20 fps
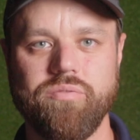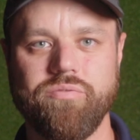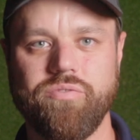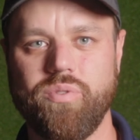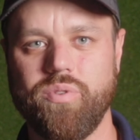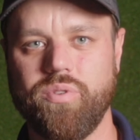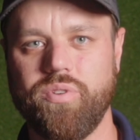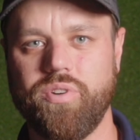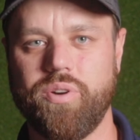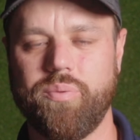
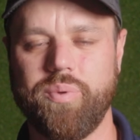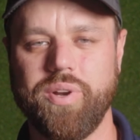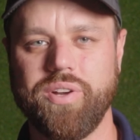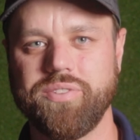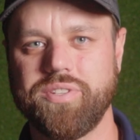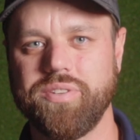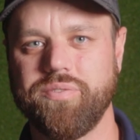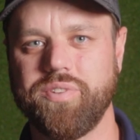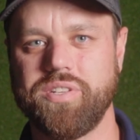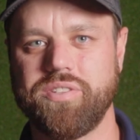For a
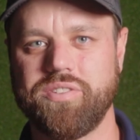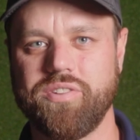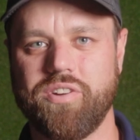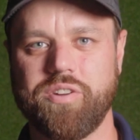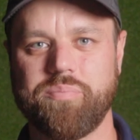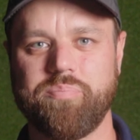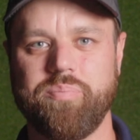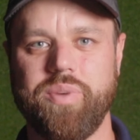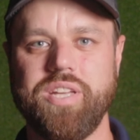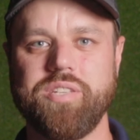relatively
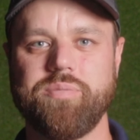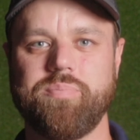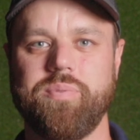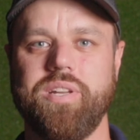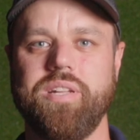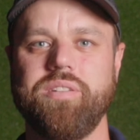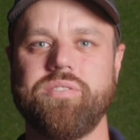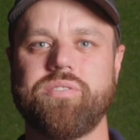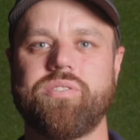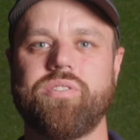dark
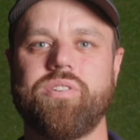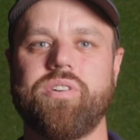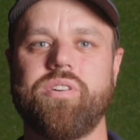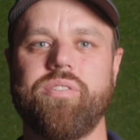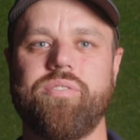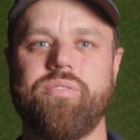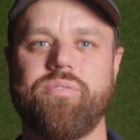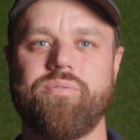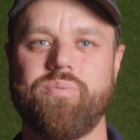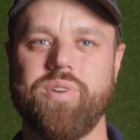basement
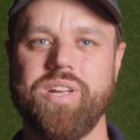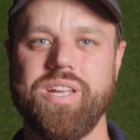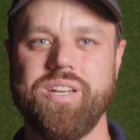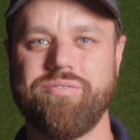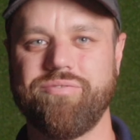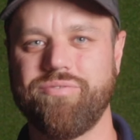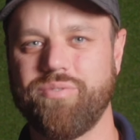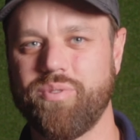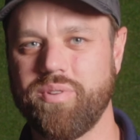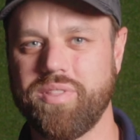install,
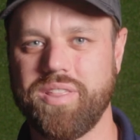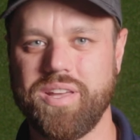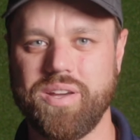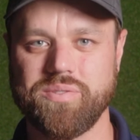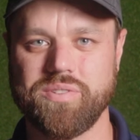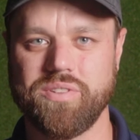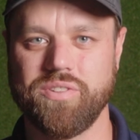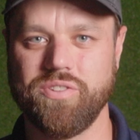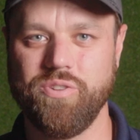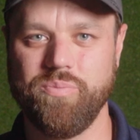3,000 to
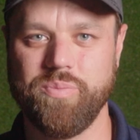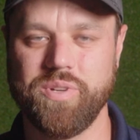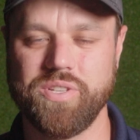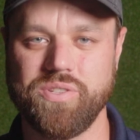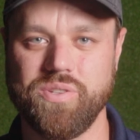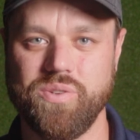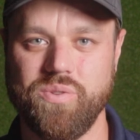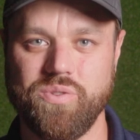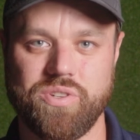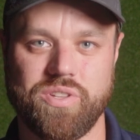4,000
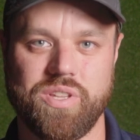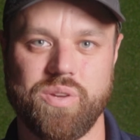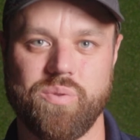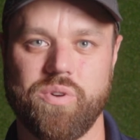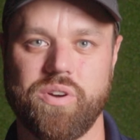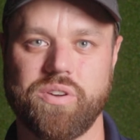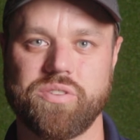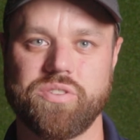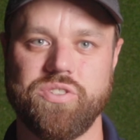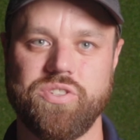lumens usually
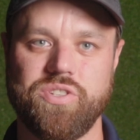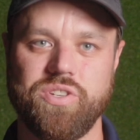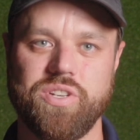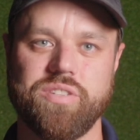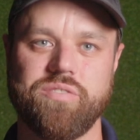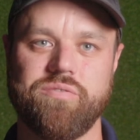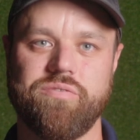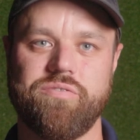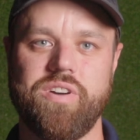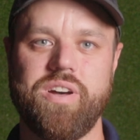works
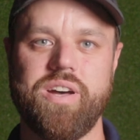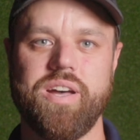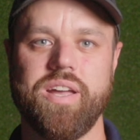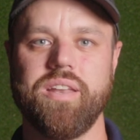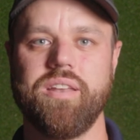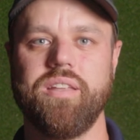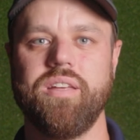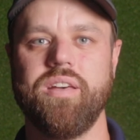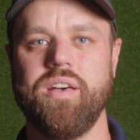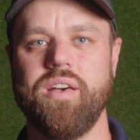just
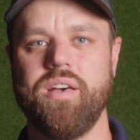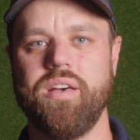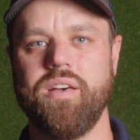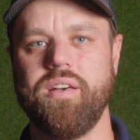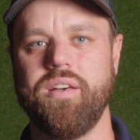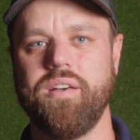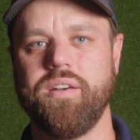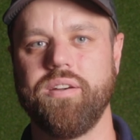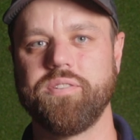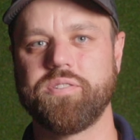fine,
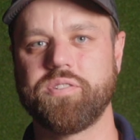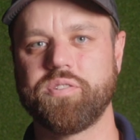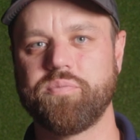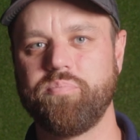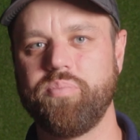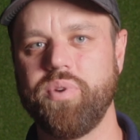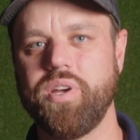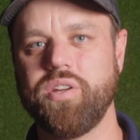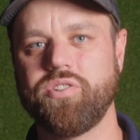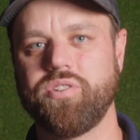
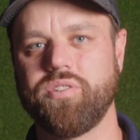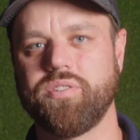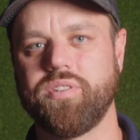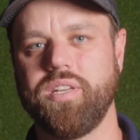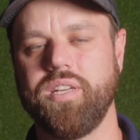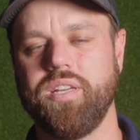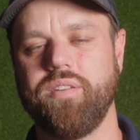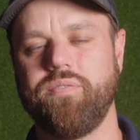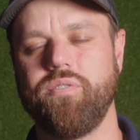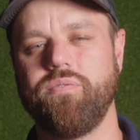
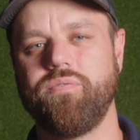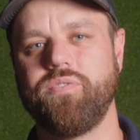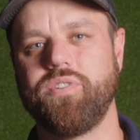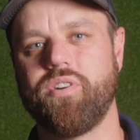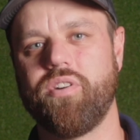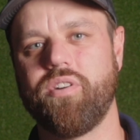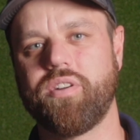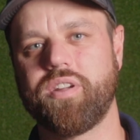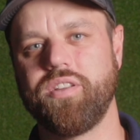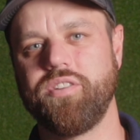especially if you've
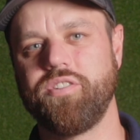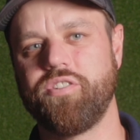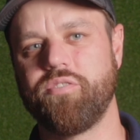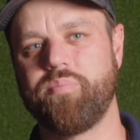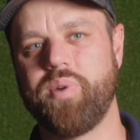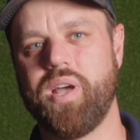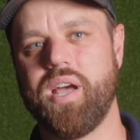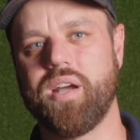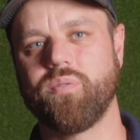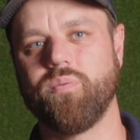darkened your
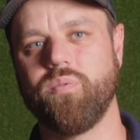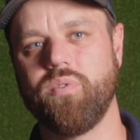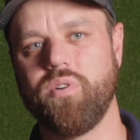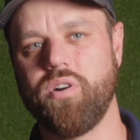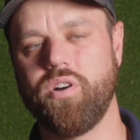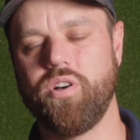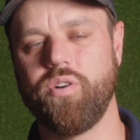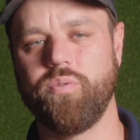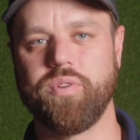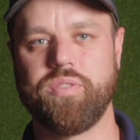back
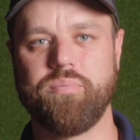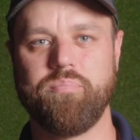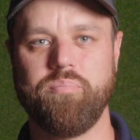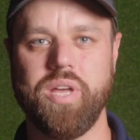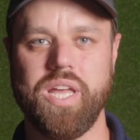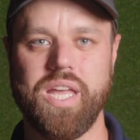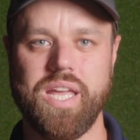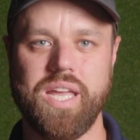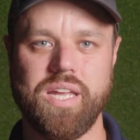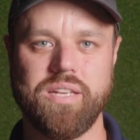wall with
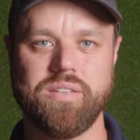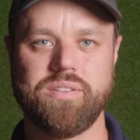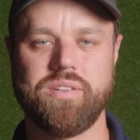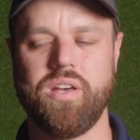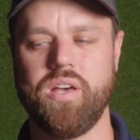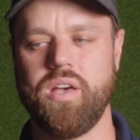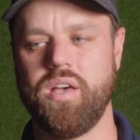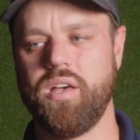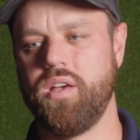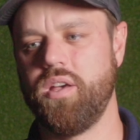paint,
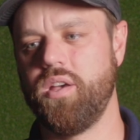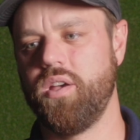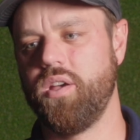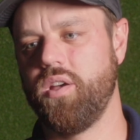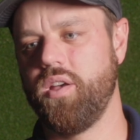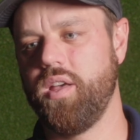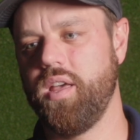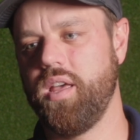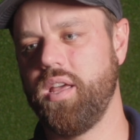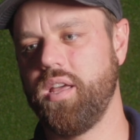
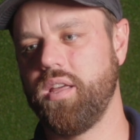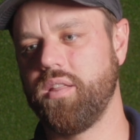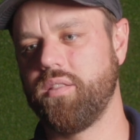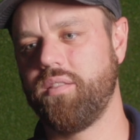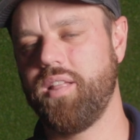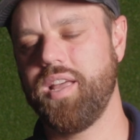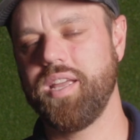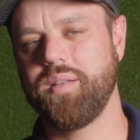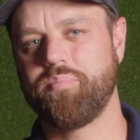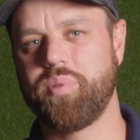a
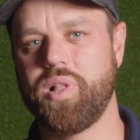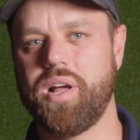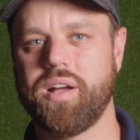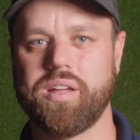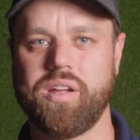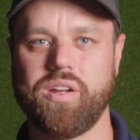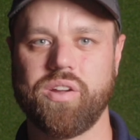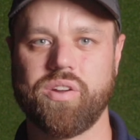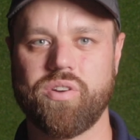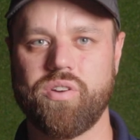light
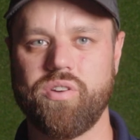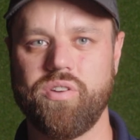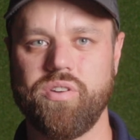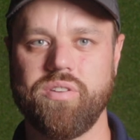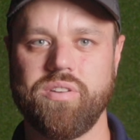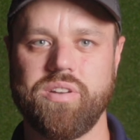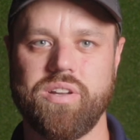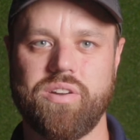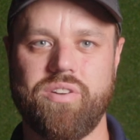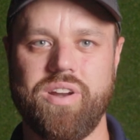blocking
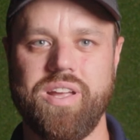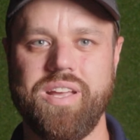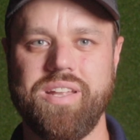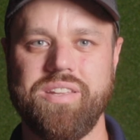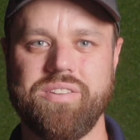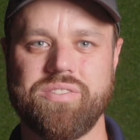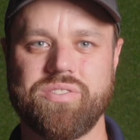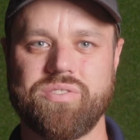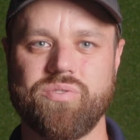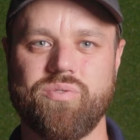curtain, or
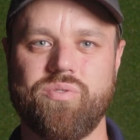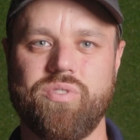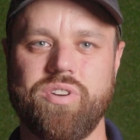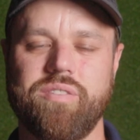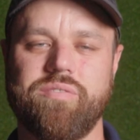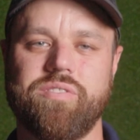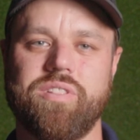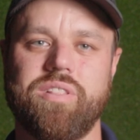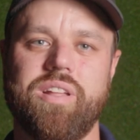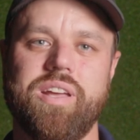any sort
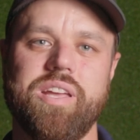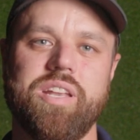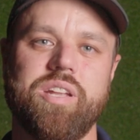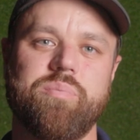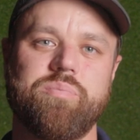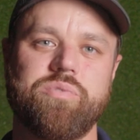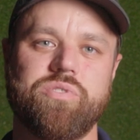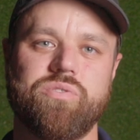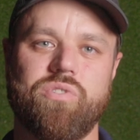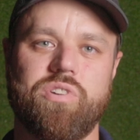of light
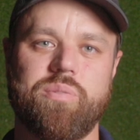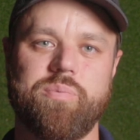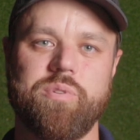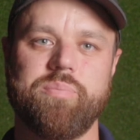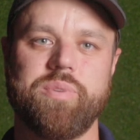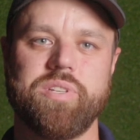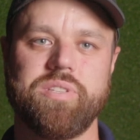absorbent